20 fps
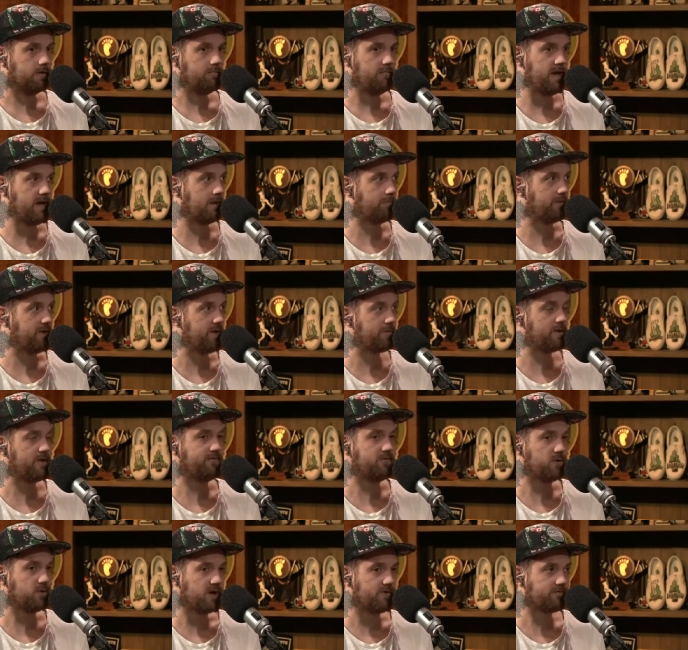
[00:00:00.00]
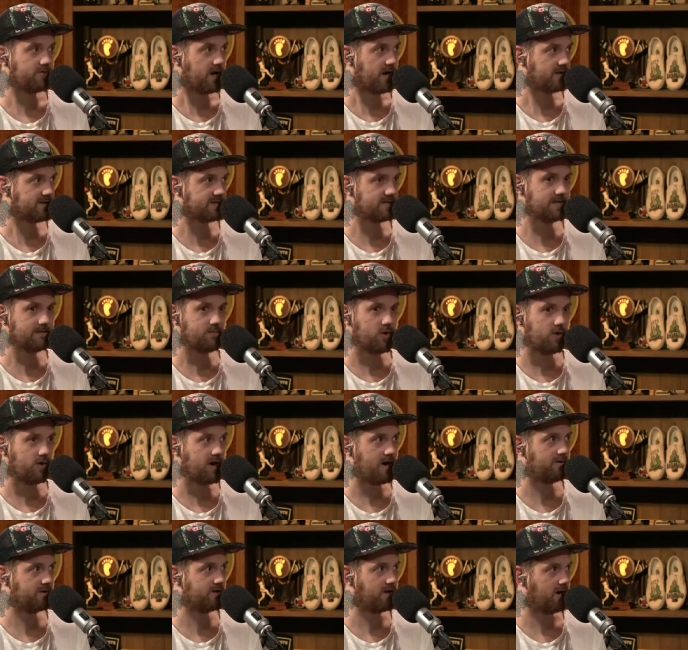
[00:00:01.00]
man. People, if you have not seen Mo
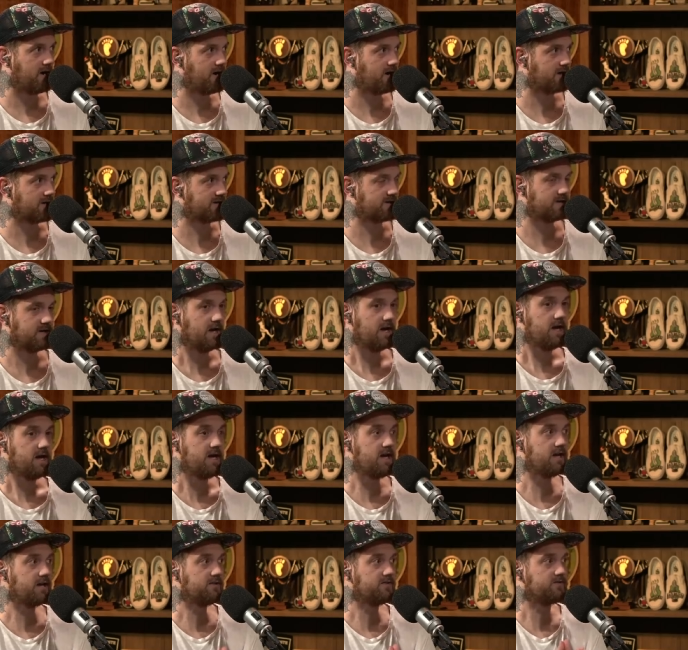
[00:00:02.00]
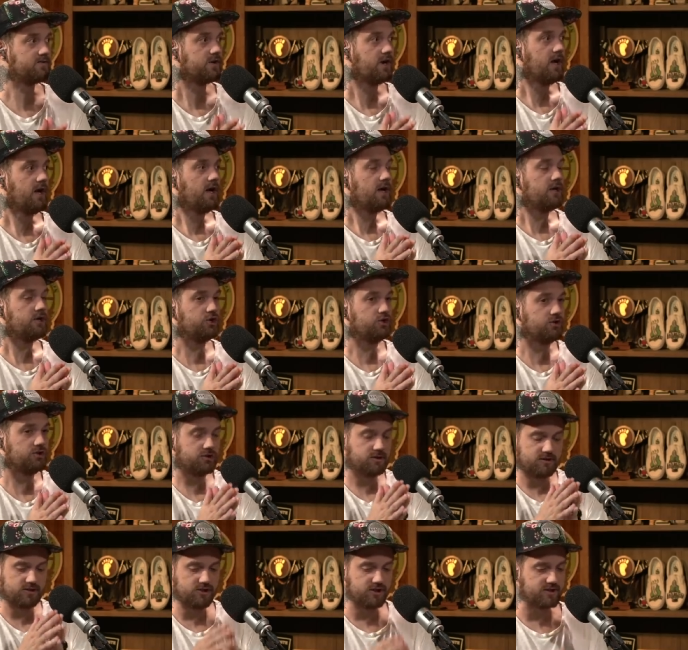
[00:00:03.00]
Alie-Cox, he is
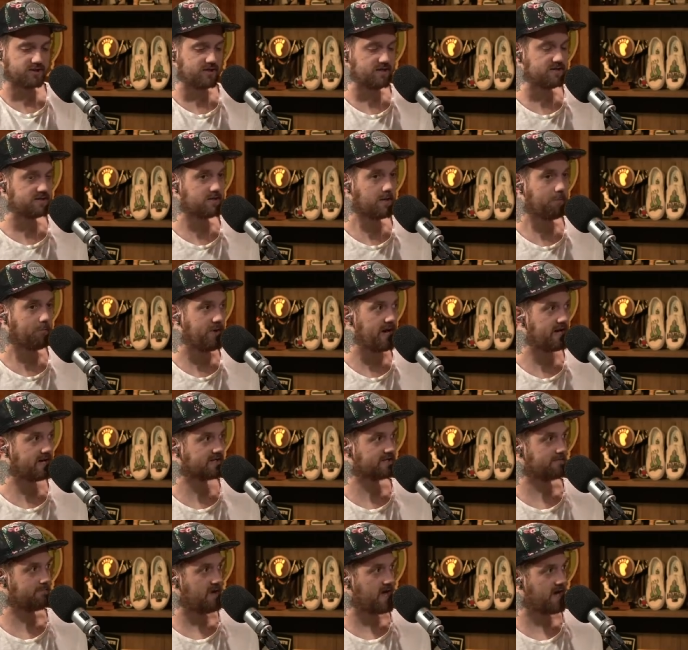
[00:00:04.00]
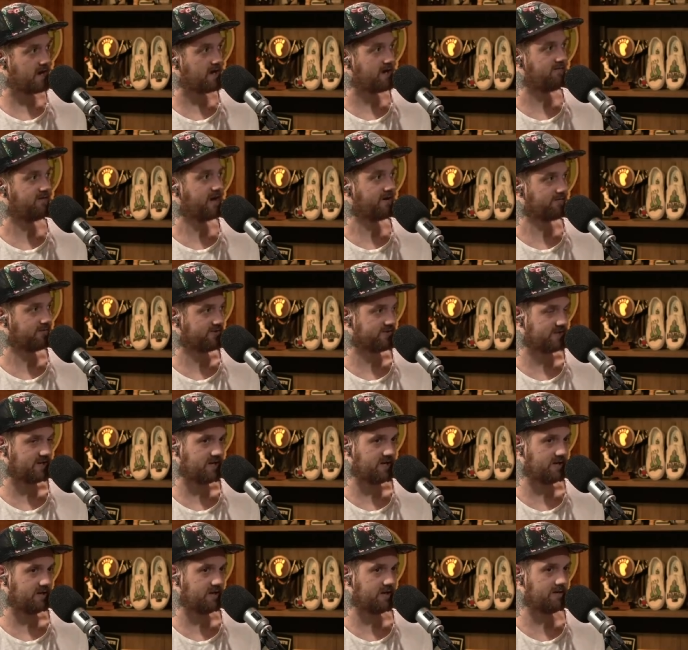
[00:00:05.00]
just he's the biggest man I've ever
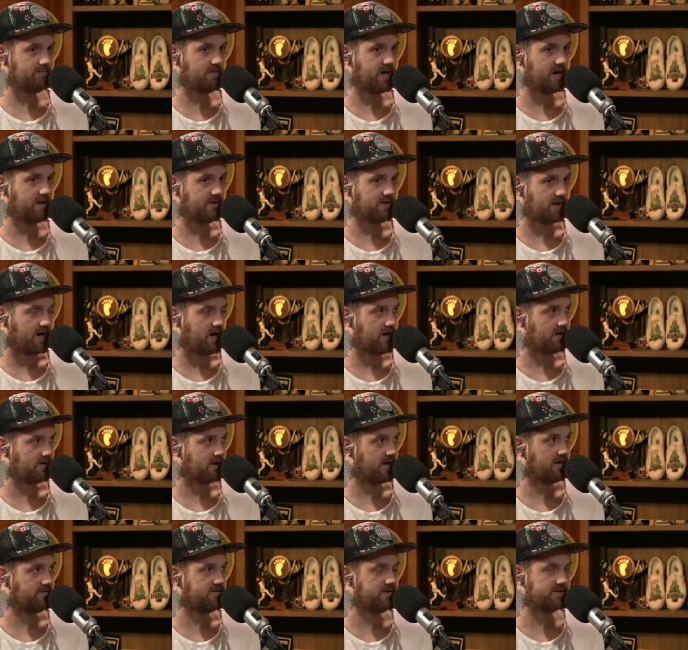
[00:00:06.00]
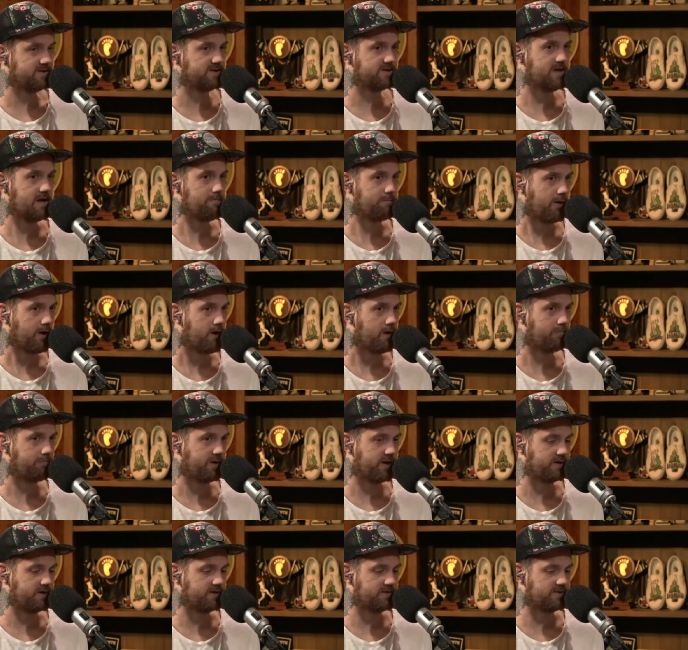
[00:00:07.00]
seen in my entire life. This is a Paul
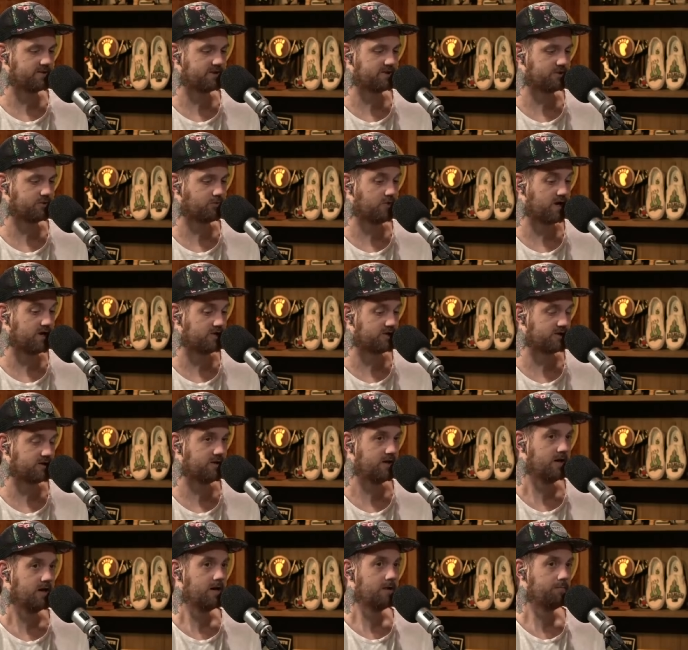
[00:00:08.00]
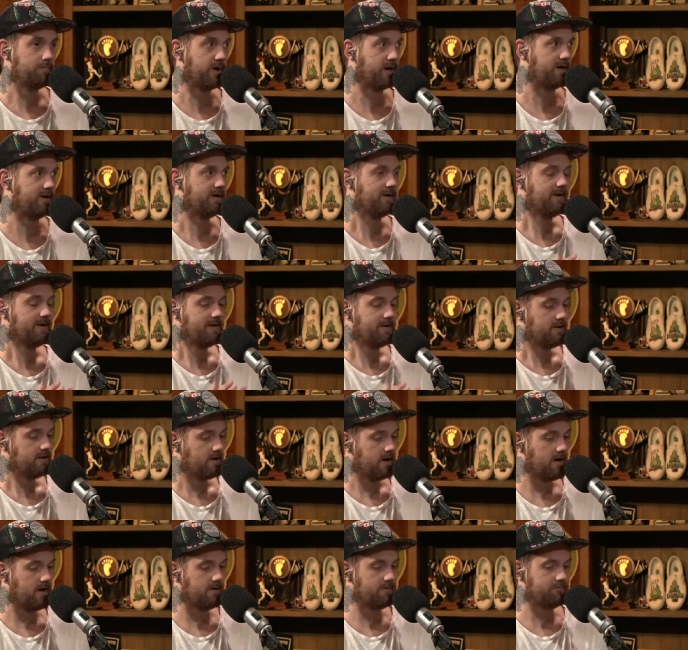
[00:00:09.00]
Bunyan situation.
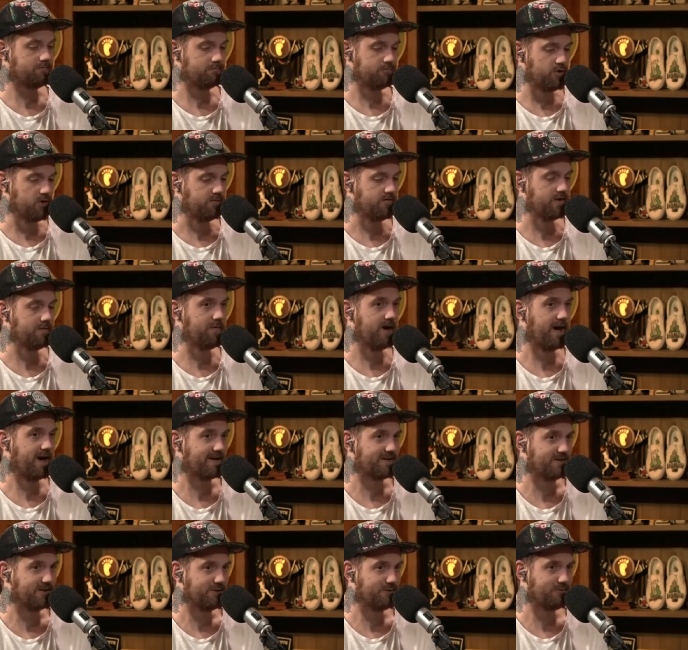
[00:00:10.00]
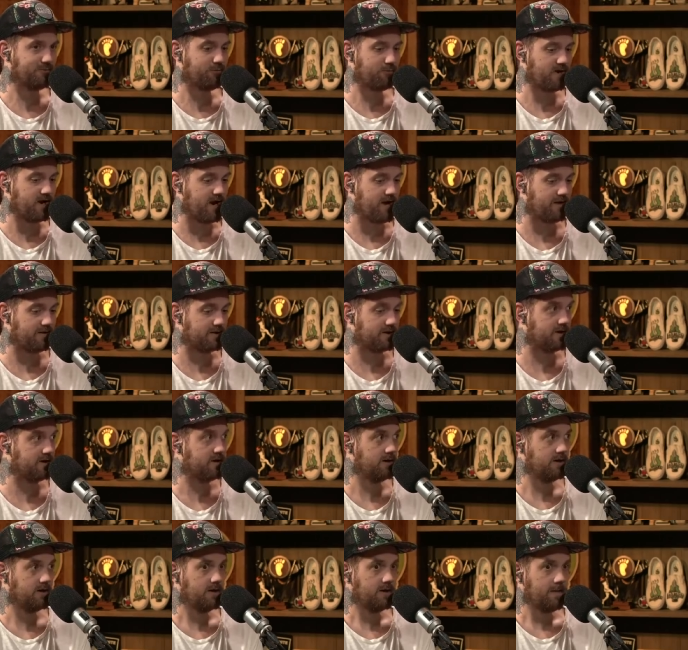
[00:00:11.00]
Uh, moving back to reality.
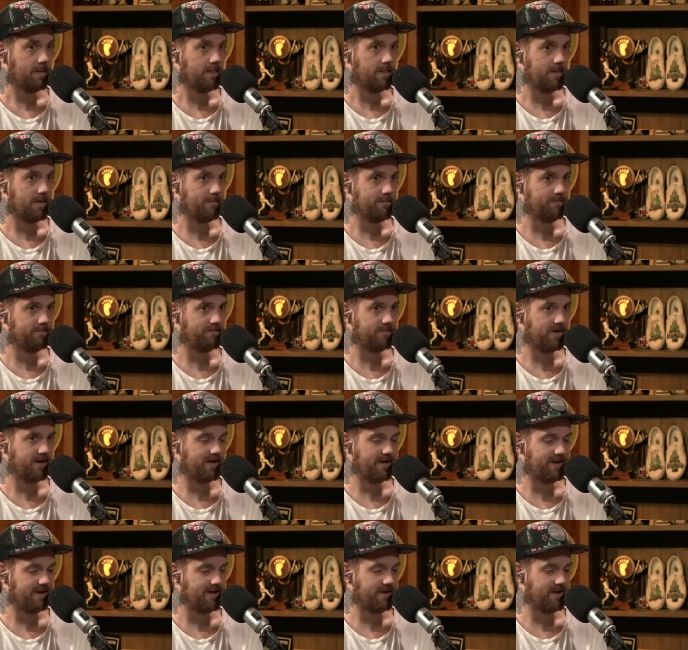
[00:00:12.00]
Mike is a bit obsessed with